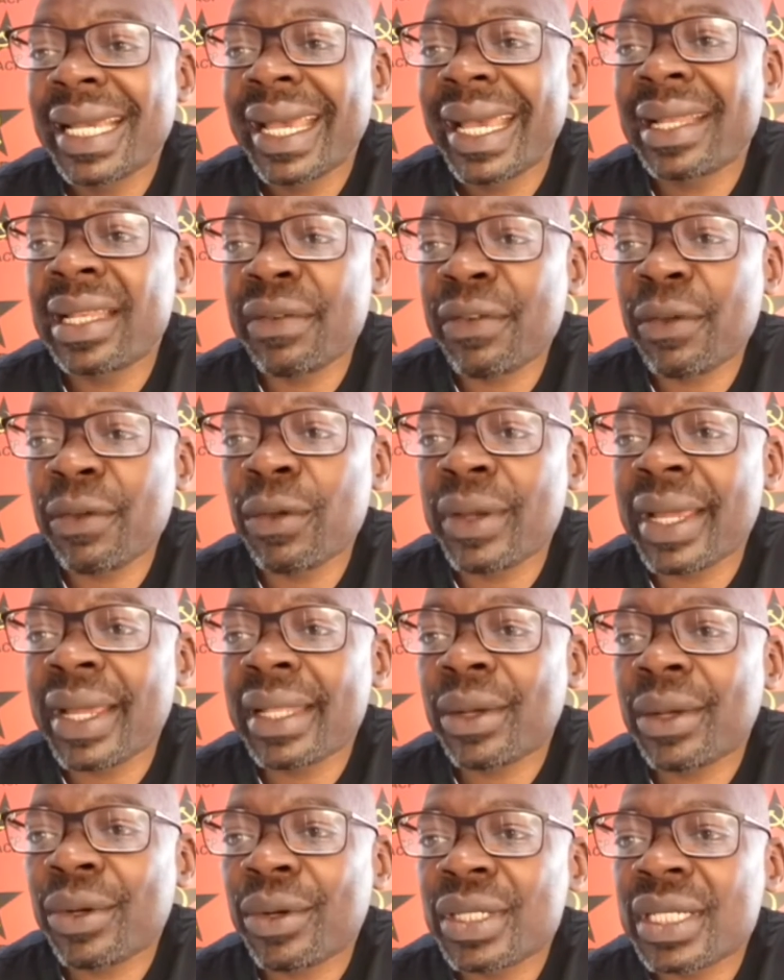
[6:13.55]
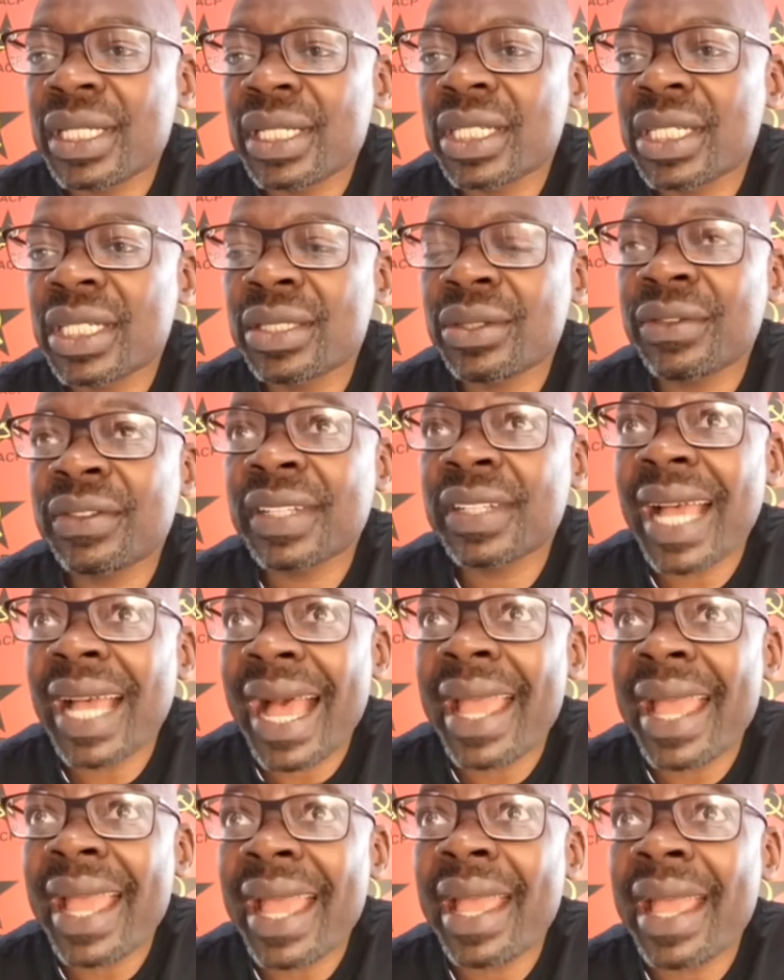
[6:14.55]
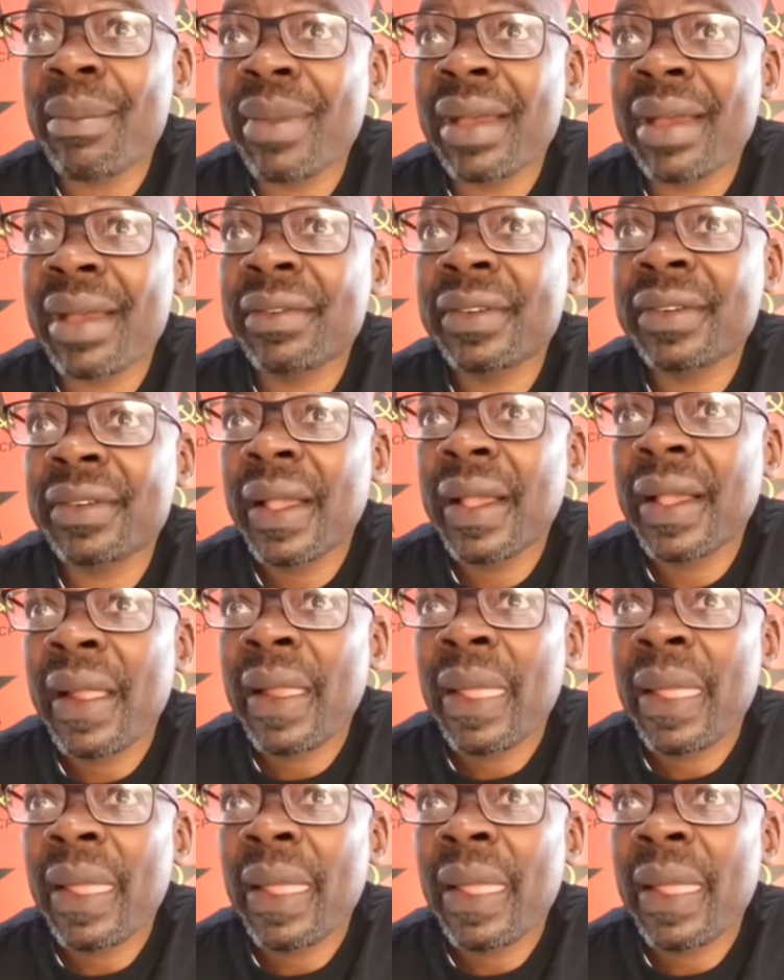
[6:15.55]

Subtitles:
And if you look at the conditions of the IMF,